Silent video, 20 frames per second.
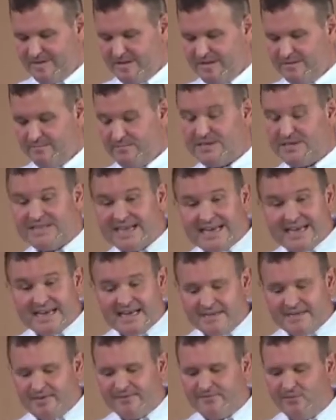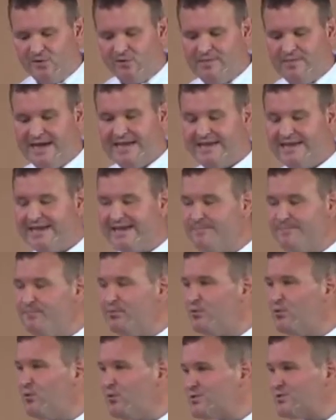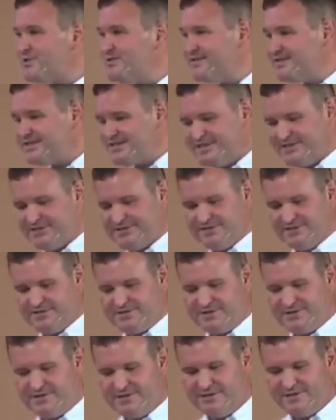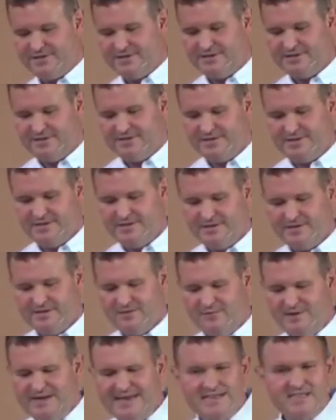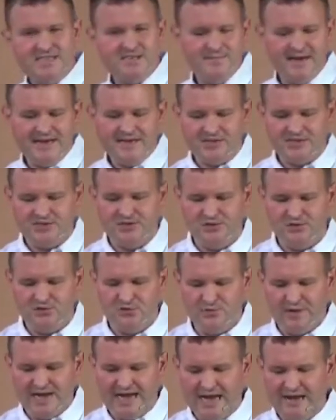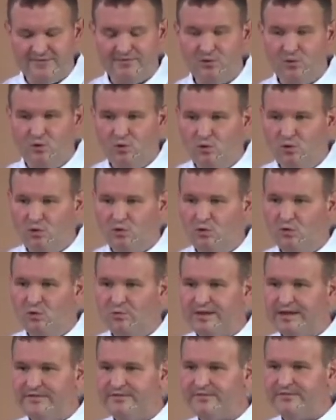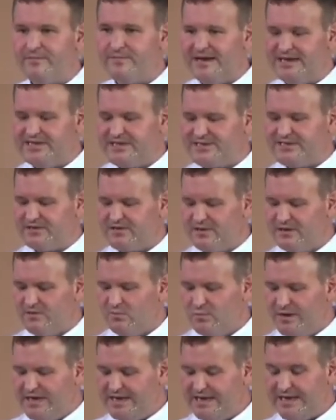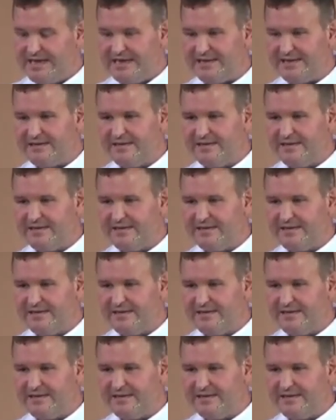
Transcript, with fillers: particularly before making important decisions. We need to make sure we have all the information we need